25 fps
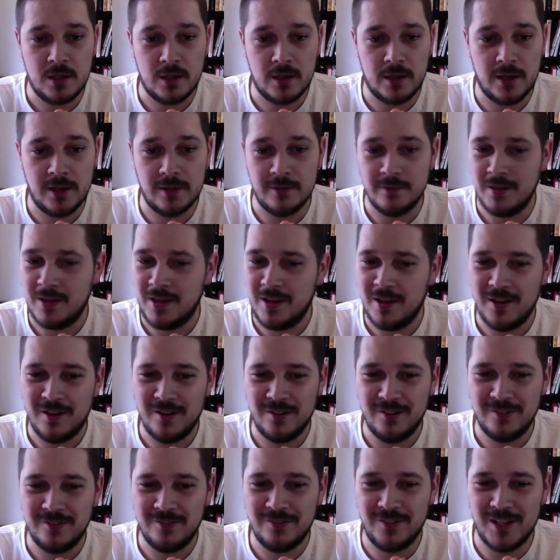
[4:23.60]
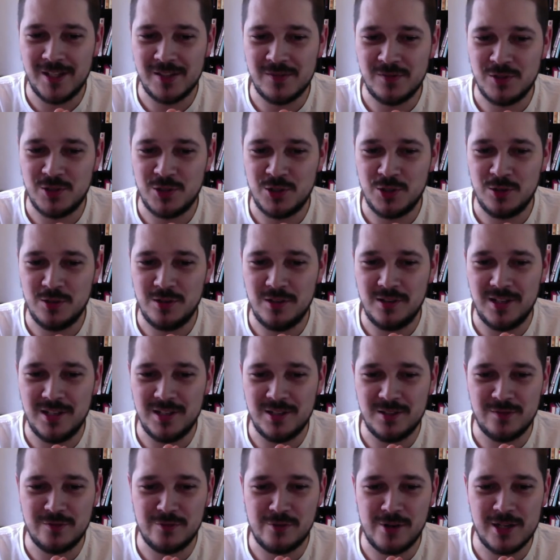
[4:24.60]
Okay, thanks for tuning
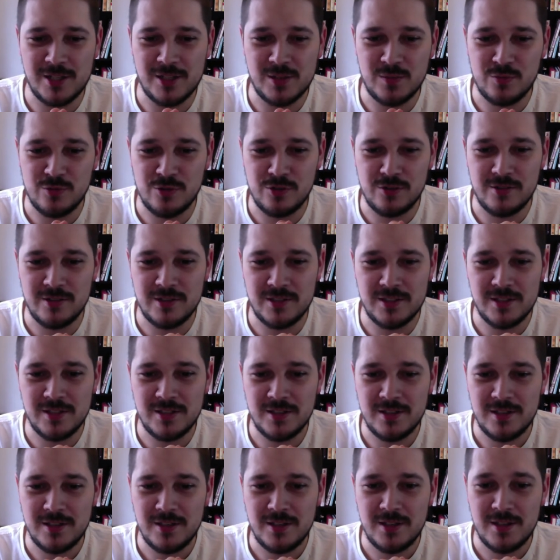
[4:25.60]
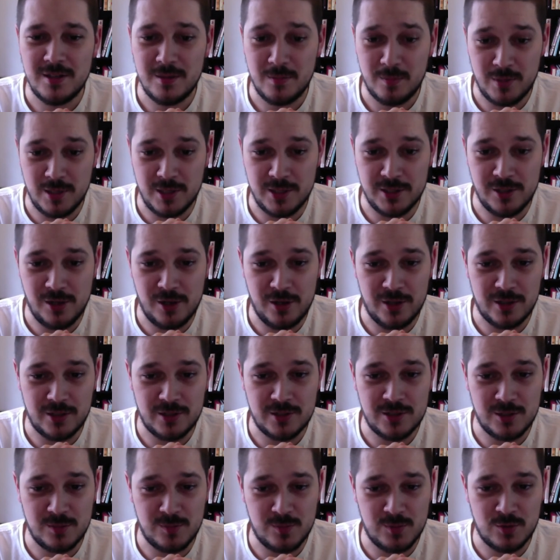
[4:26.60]
in to Fraser Breweries. Please like,
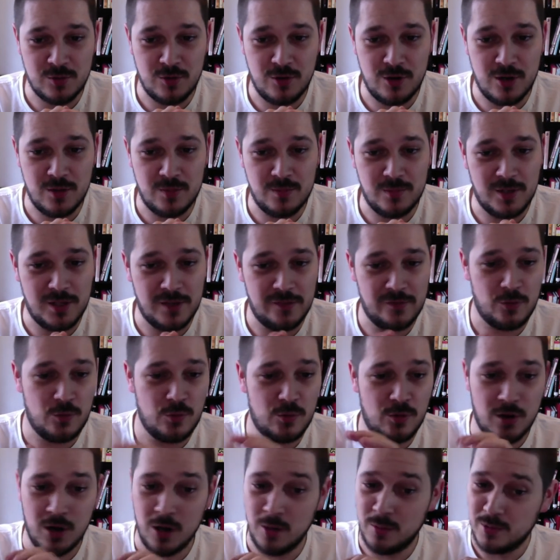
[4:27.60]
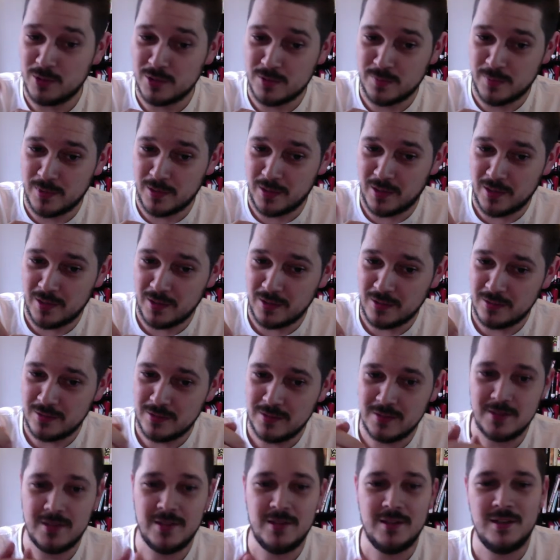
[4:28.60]
subscribe, and leave all comments below.
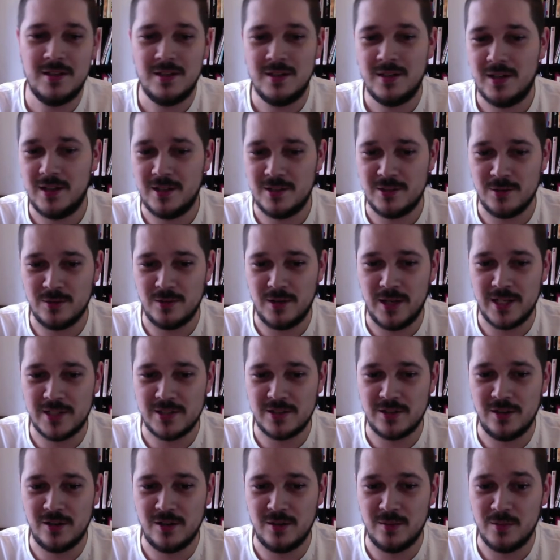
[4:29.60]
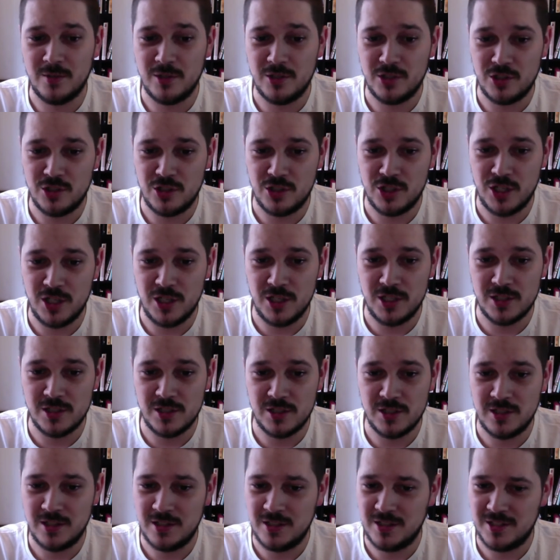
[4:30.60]
Until next time,
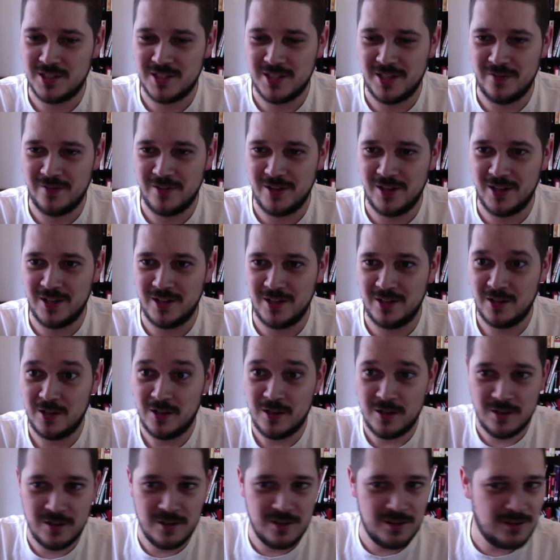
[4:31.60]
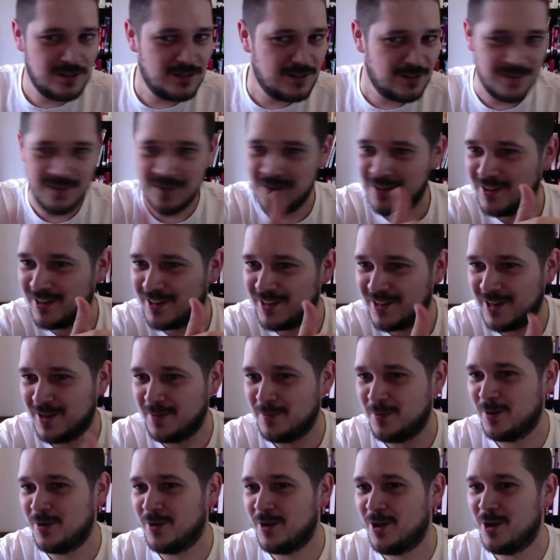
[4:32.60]
cheers, 17. Keep
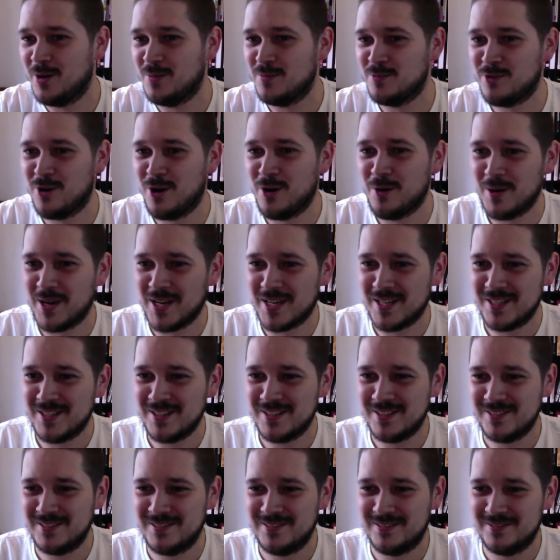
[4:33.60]
on home brewing.